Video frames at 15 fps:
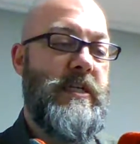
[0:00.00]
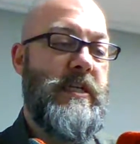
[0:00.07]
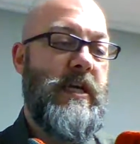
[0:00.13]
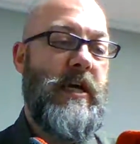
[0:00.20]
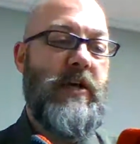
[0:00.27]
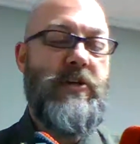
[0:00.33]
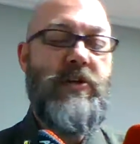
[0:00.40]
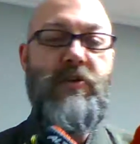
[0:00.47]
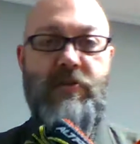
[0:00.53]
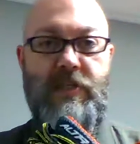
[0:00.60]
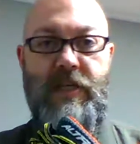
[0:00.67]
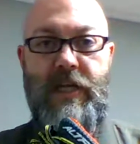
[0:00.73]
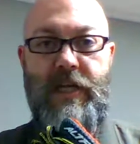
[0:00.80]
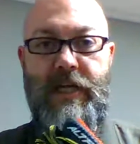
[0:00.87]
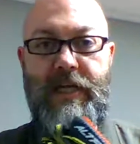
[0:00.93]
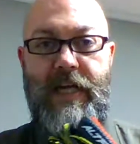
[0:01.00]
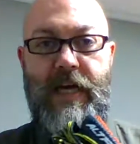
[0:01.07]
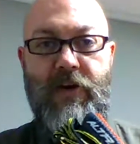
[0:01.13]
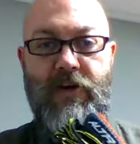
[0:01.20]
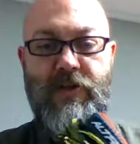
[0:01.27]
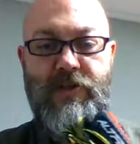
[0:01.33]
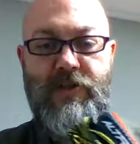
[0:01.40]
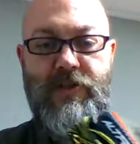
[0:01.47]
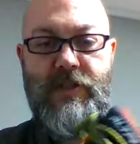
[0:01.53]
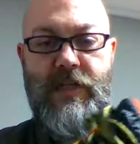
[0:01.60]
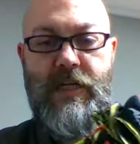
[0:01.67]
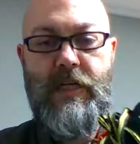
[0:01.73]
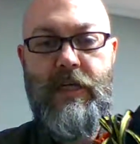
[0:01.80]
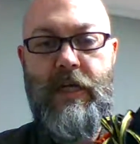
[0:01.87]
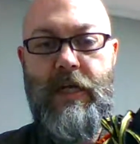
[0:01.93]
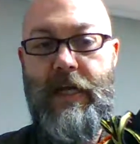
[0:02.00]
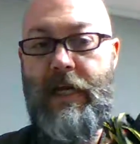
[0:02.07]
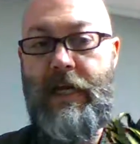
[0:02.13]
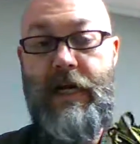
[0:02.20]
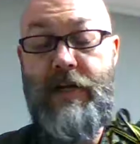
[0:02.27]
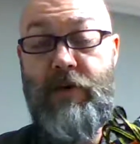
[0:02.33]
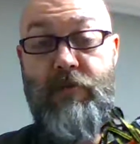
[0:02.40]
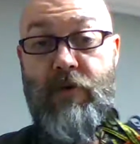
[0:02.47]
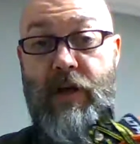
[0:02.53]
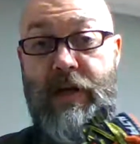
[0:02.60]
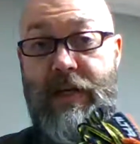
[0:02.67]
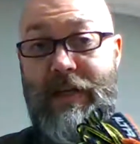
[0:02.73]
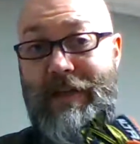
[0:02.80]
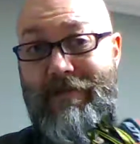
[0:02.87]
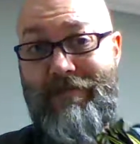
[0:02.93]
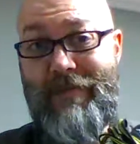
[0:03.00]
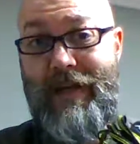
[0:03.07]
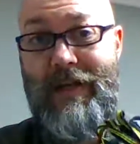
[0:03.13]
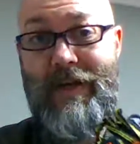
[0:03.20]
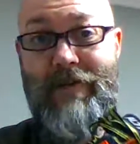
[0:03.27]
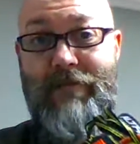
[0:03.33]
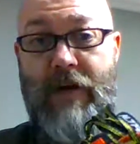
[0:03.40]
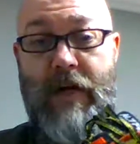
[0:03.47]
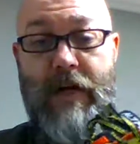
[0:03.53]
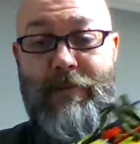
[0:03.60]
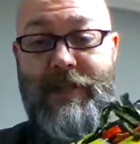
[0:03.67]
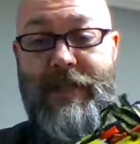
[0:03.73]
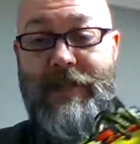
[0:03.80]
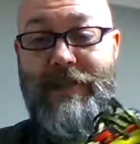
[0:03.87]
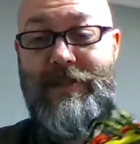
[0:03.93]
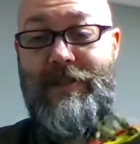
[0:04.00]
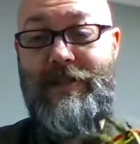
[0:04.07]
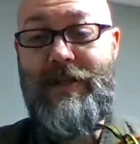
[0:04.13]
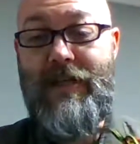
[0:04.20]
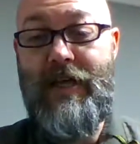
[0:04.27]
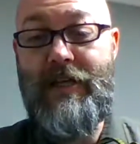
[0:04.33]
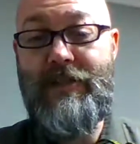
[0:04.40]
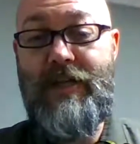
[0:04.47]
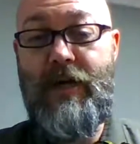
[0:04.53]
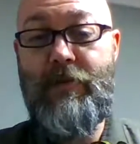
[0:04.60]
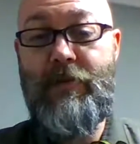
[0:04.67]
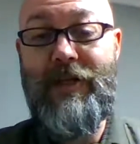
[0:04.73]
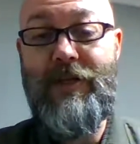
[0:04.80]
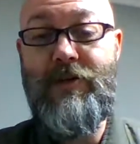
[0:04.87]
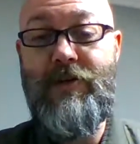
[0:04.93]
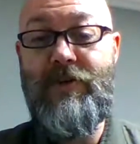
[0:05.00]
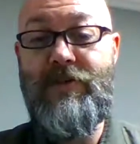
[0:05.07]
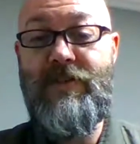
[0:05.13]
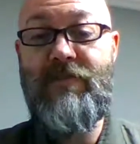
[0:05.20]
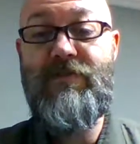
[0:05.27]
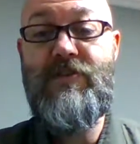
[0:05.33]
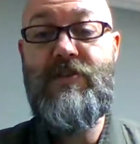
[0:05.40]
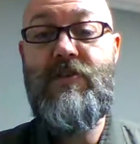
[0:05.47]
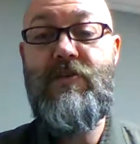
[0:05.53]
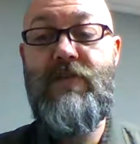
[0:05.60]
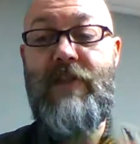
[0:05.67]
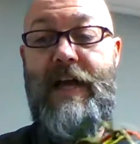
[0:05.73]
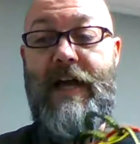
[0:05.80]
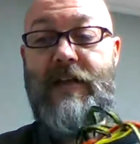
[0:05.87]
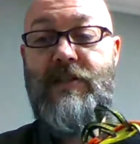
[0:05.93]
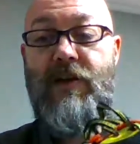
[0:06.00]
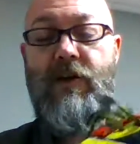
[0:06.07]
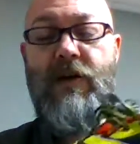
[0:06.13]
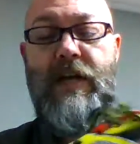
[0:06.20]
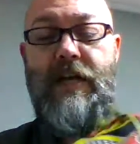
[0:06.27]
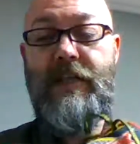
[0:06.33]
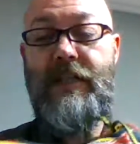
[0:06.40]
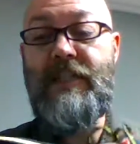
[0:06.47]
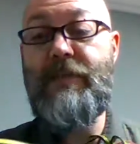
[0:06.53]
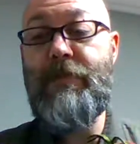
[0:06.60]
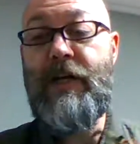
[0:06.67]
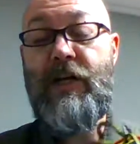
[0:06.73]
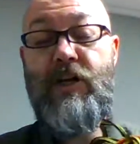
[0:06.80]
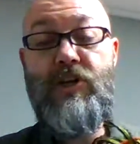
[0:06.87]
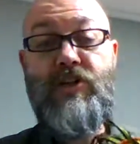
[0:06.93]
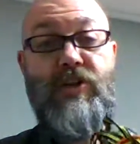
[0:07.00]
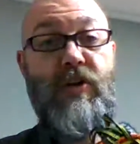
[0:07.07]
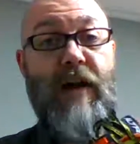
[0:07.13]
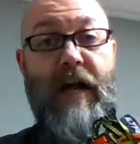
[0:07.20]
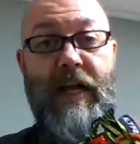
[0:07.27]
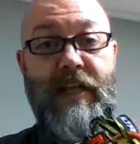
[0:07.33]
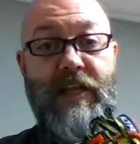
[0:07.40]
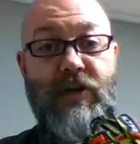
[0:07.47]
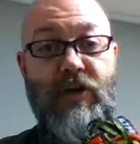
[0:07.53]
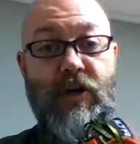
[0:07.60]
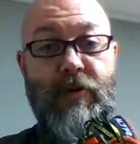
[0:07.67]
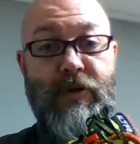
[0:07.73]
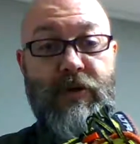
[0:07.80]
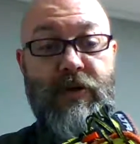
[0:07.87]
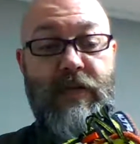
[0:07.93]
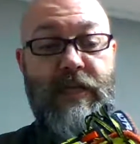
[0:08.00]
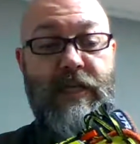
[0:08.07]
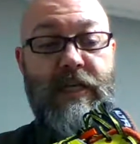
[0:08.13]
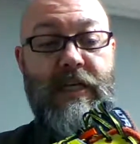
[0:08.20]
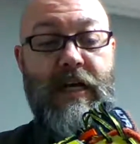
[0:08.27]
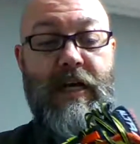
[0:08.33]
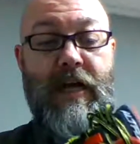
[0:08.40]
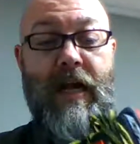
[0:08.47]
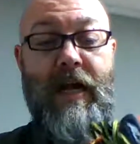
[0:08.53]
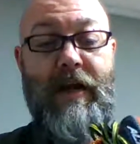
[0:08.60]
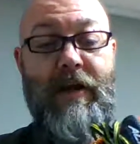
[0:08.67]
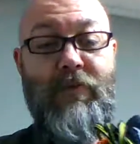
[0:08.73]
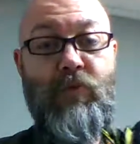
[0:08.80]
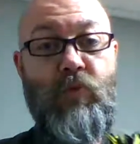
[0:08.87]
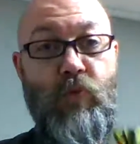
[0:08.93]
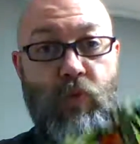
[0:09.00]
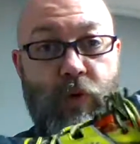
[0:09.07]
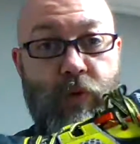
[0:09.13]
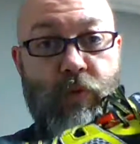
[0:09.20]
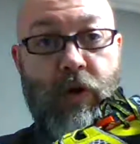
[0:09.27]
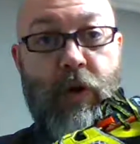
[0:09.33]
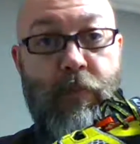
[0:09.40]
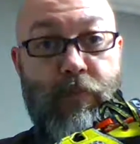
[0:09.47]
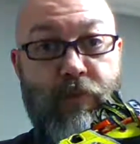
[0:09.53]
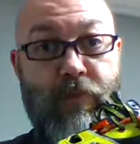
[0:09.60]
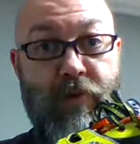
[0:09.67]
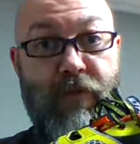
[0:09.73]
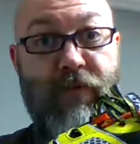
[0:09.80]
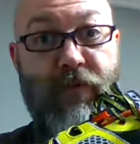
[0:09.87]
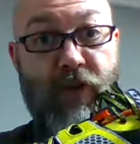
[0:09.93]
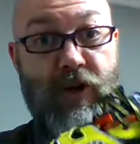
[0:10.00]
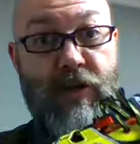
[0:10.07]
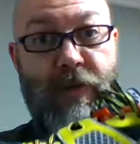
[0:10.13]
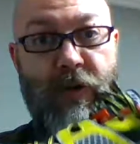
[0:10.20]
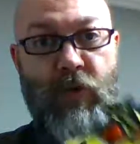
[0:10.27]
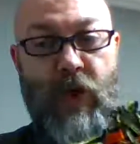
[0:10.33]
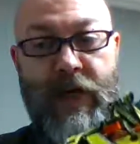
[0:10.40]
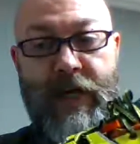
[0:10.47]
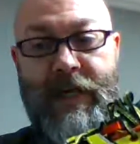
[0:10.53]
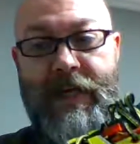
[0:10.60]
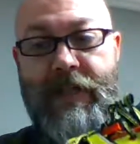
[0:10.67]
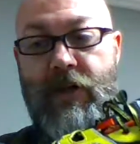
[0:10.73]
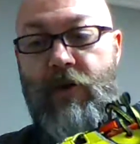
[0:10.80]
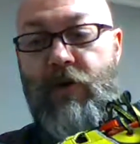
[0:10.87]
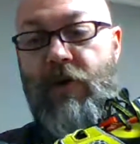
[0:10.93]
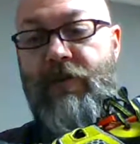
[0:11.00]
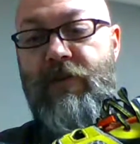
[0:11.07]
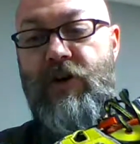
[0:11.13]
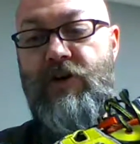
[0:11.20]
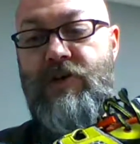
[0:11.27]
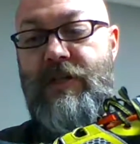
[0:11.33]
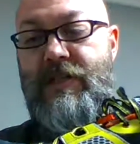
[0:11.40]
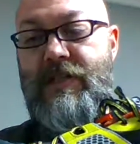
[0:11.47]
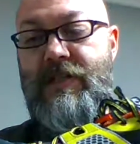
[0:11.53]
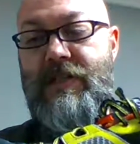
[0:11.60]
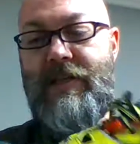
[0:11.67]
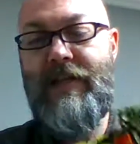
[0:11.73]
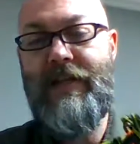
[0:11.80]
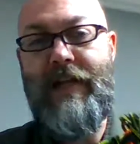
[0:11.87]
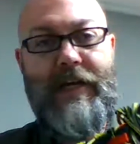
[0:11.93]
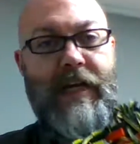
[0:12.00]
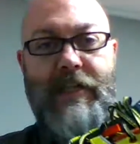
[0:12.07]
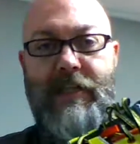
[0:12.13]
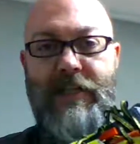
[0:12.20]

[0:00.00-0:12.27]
uh, use gaiters uh, and I don't run in an environment that's uh, terribly conducive to that. So these have been a good shoe, highly durable. Uh, I would really prefer to be running in the newer versions. I got